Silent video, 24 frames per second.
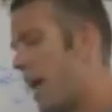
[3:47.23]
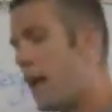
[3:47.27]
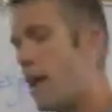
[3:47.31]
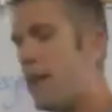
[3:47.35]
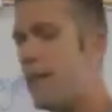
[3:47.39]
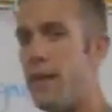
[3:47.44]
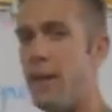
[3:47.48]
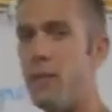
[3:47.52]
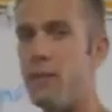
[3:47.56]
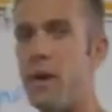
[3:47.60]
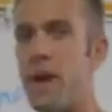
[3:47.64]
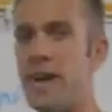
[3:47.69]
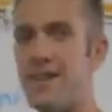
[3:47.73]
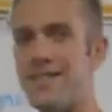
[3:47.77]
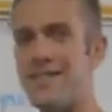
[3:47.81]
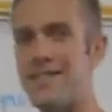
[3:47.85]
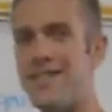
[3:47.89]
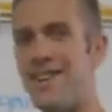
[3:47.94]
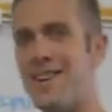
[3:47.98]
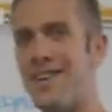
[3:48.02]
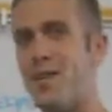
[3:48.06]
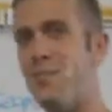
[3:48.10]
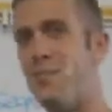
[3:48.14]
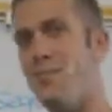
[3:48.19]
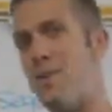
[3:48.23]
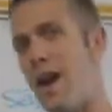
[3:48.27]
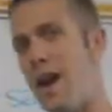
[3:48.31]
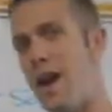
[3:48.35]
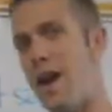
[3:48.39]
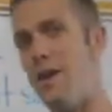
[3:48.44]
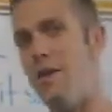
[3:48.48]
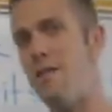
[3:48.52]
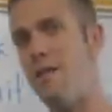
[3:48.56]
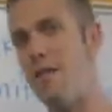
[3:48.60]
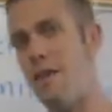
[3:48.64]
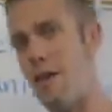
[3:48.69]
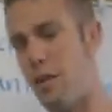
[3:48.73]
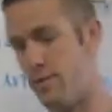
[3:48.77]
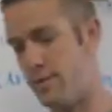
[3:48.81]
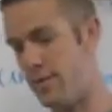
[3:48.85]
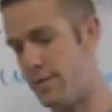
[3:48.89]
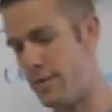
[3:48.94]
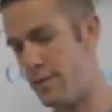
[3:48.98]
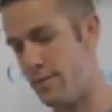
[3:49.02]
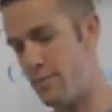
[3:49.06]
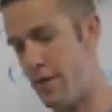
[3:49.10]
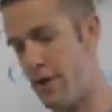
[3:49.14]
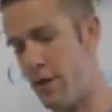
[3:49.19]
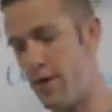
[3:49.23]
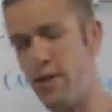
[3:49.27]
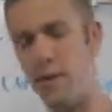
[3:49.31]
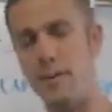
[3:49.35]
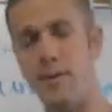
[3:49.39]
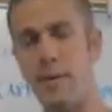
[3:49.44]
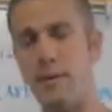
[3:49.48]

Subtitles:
And then we're asked to compare them. To compare them,